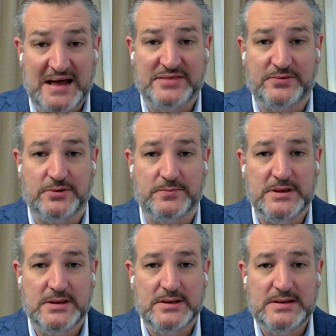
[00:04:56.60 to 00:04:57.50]
bathroom
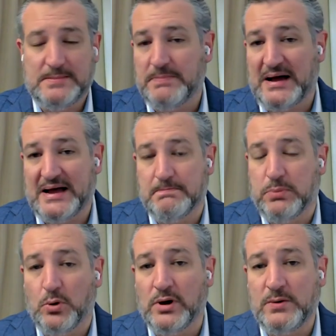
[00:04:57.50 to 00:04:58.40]
by a
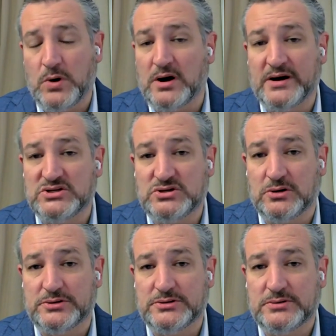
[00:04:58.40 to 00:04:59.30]
boy wearing a
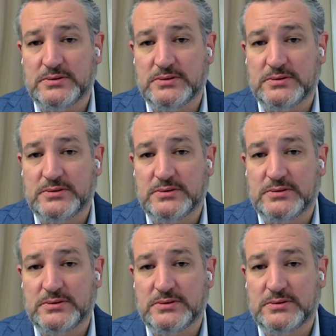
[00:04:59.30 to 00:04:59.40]
skirt.